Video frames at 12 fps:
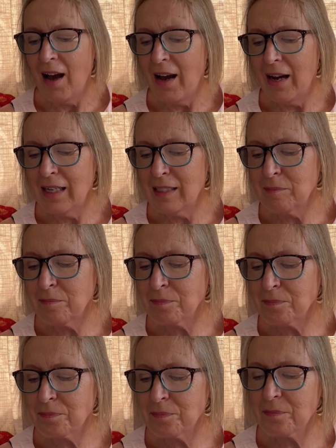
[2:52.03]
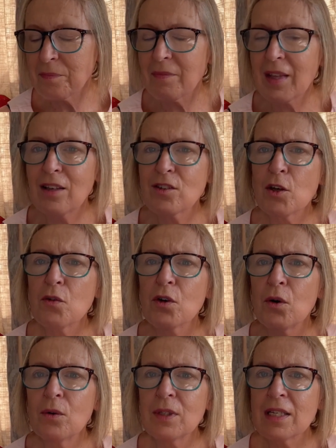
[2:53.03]
So you've
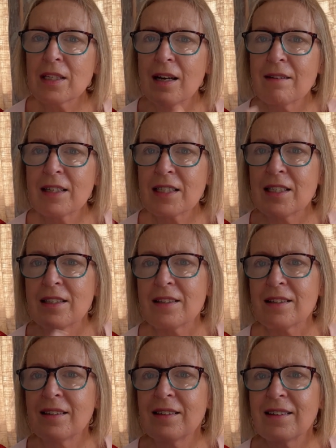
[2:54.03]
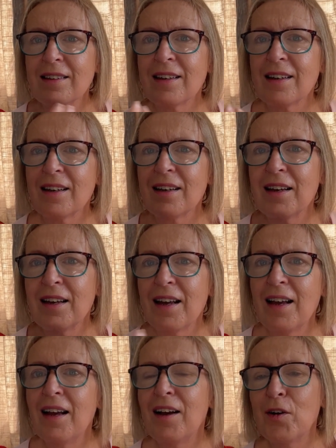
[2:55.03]
got all these characters.
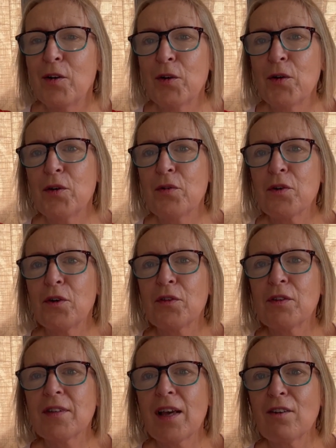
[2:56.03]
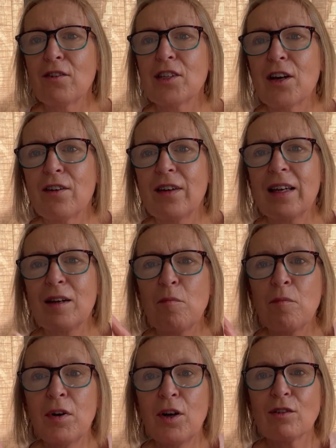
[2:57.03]
You've got the secretary
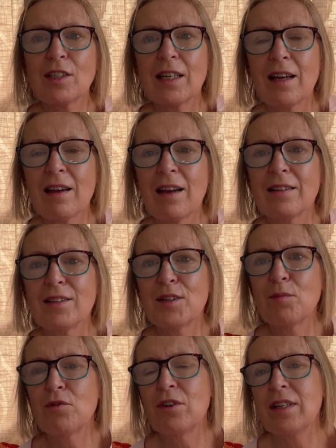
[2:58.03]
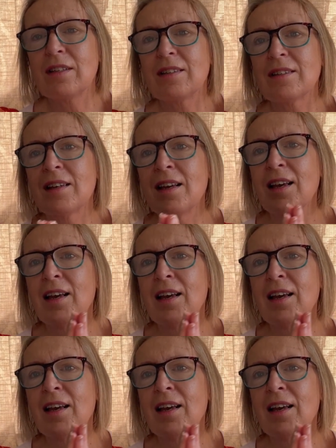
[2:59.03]
plotting against the prince.